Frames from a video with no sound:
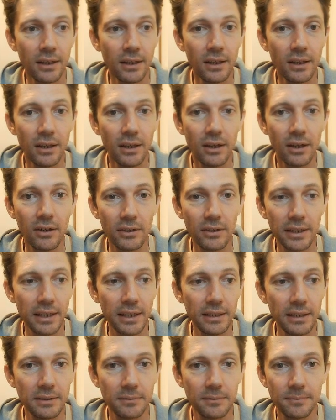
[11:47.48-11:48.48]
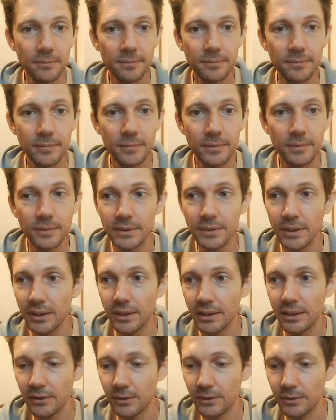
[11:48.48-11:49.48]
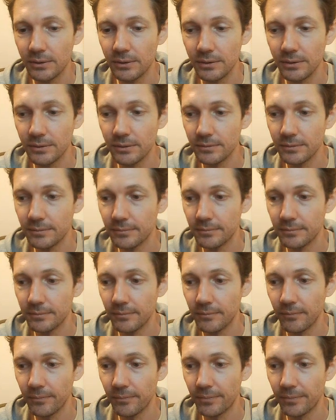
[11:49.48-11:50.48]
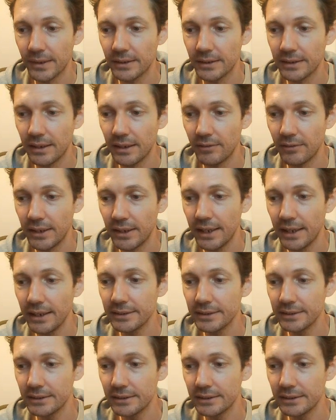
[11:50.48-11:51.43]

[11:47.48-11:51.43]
Okay, so save and exit,